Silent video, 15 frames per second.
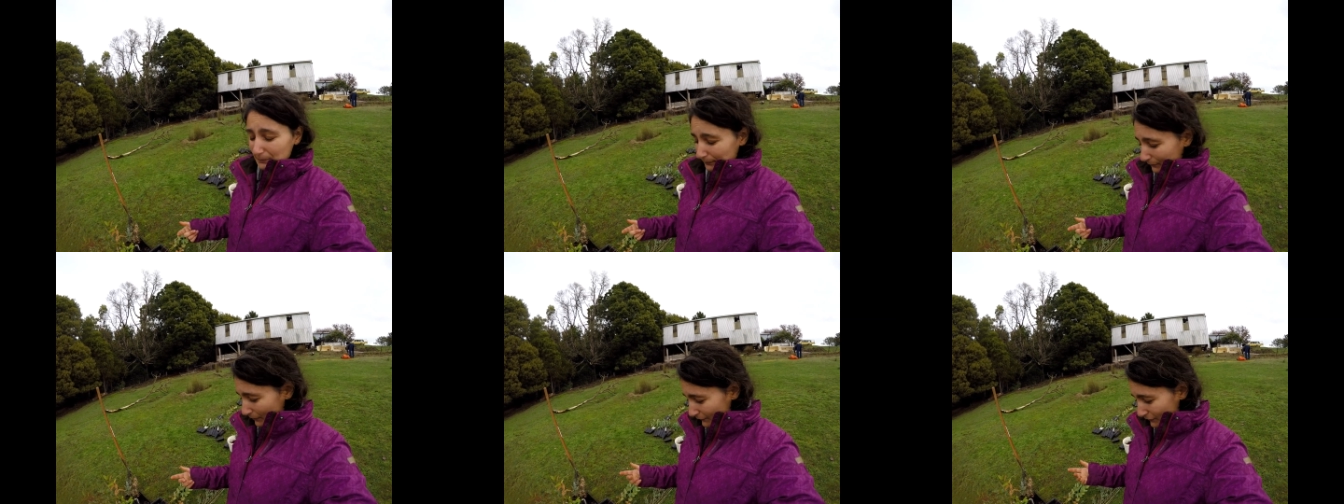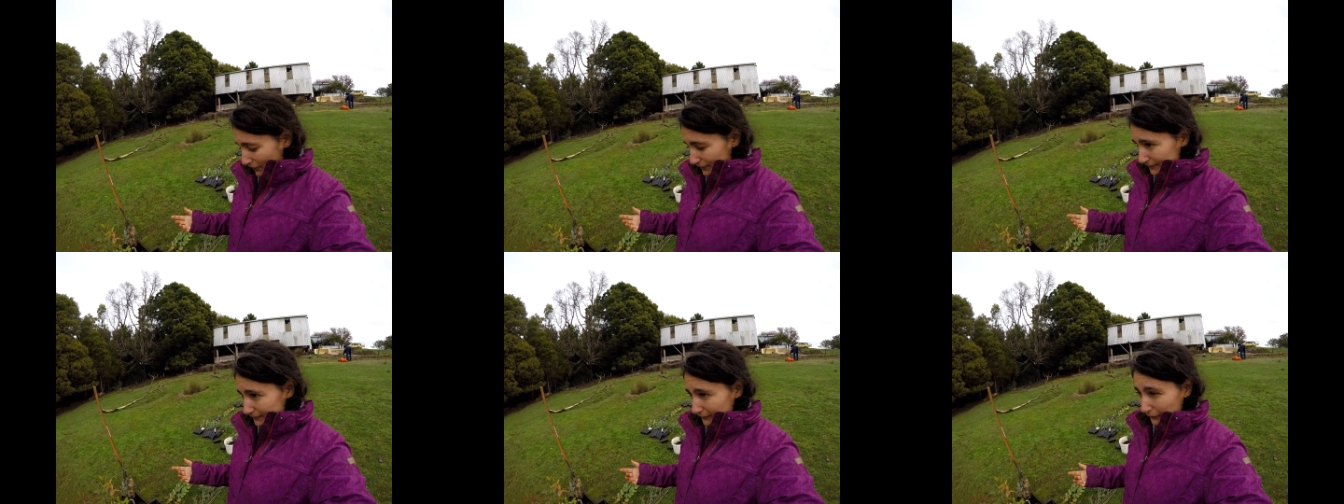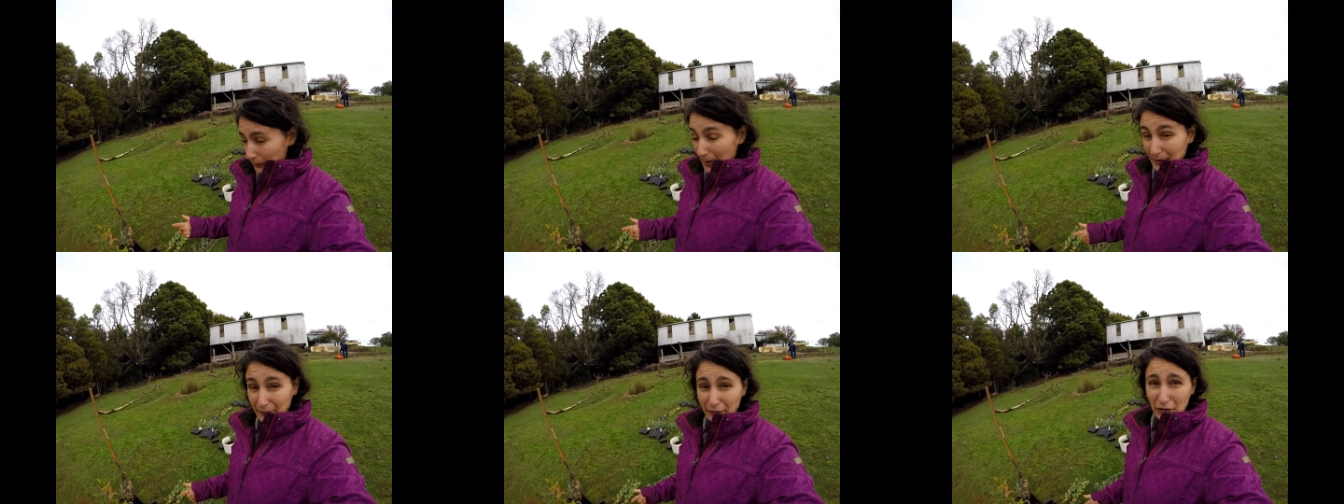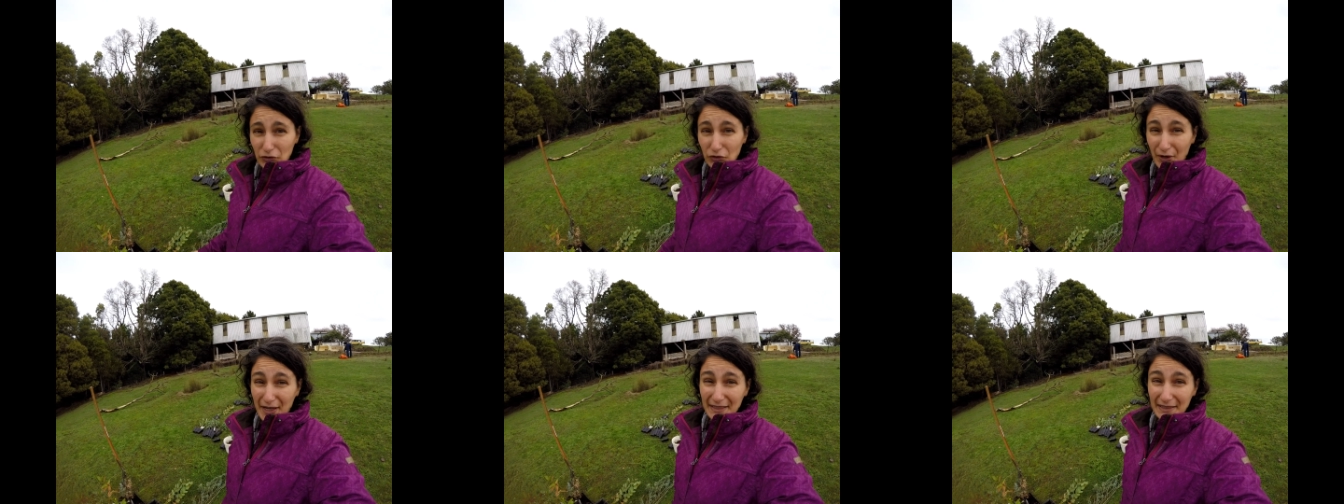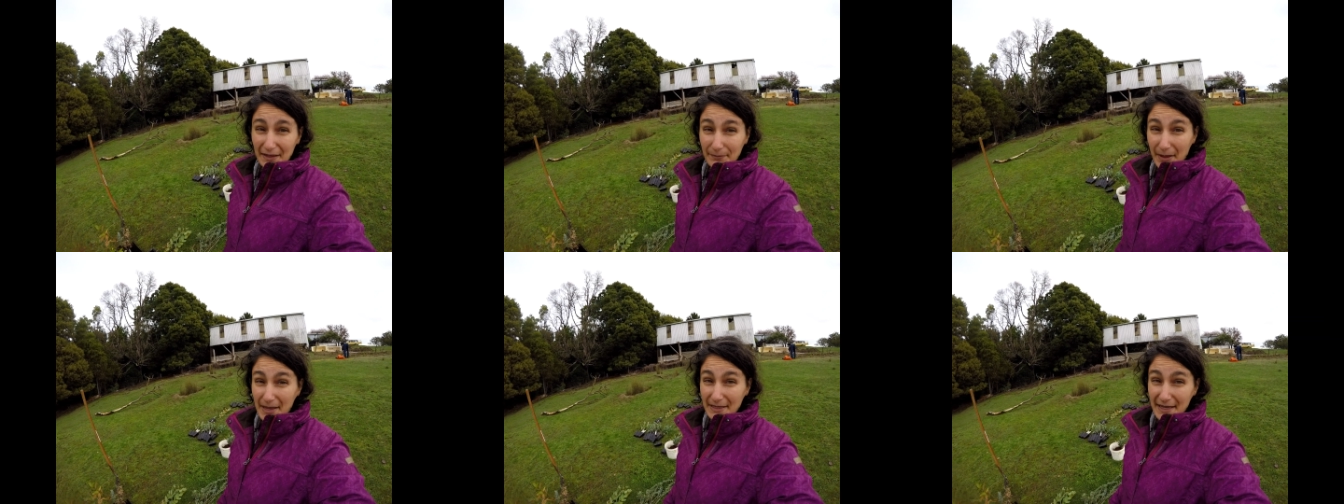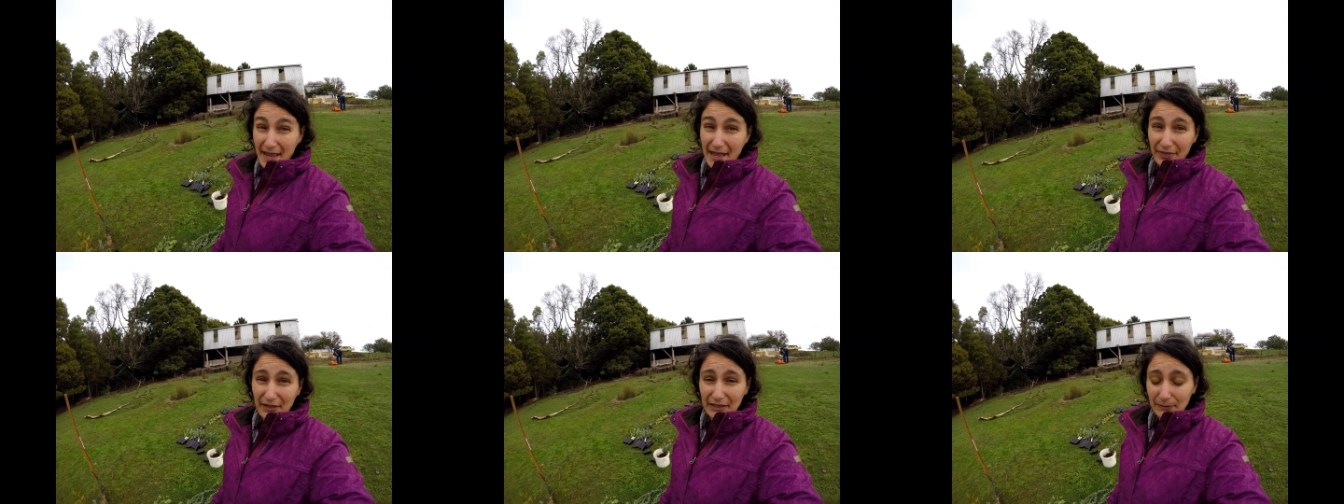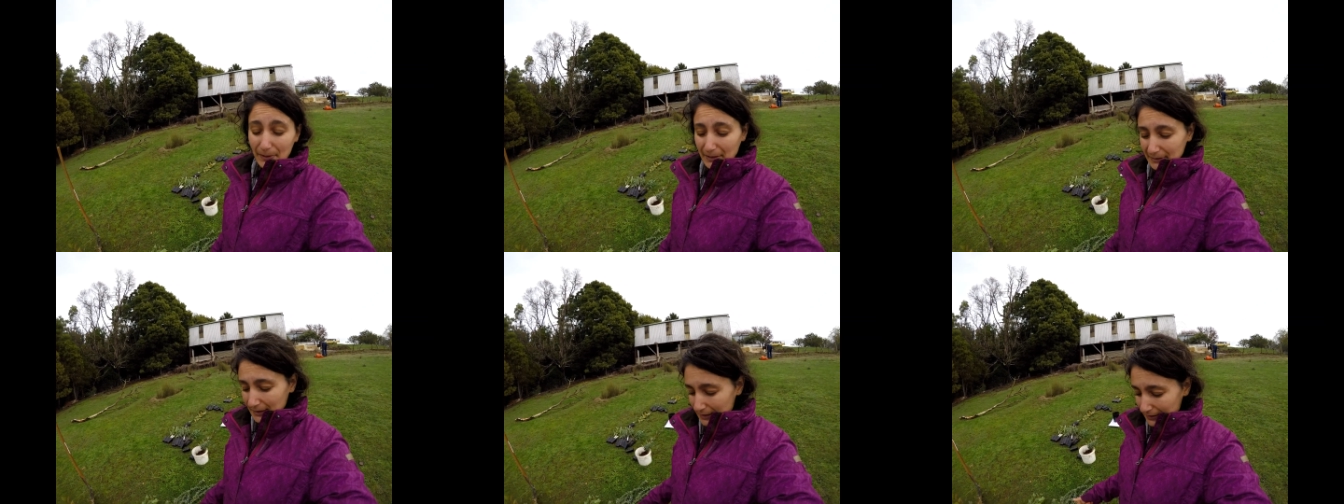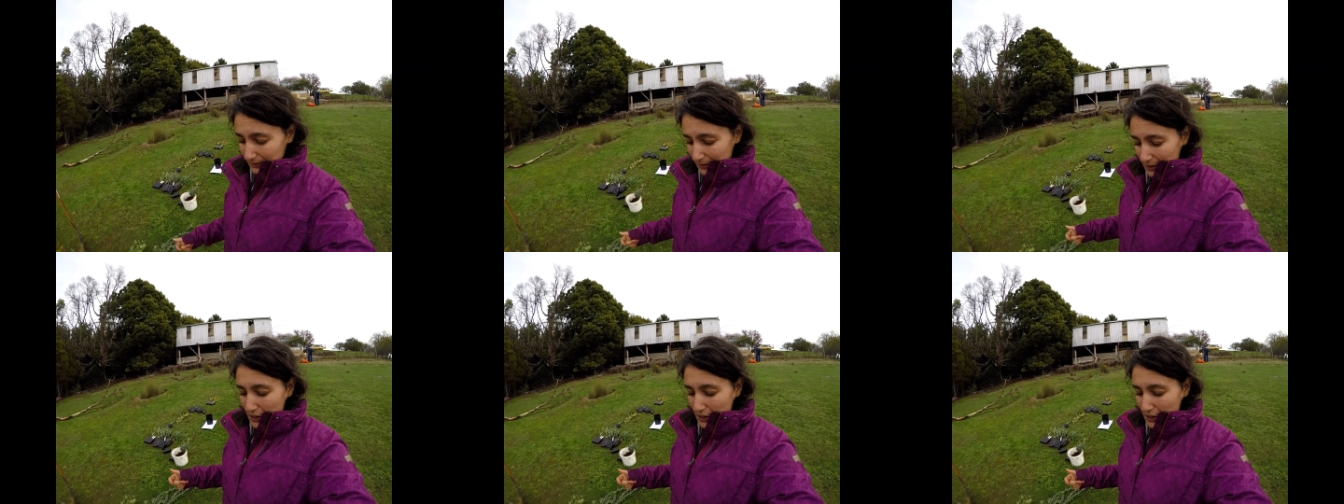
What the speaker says: We've noticed that quite a few trees have been down this winter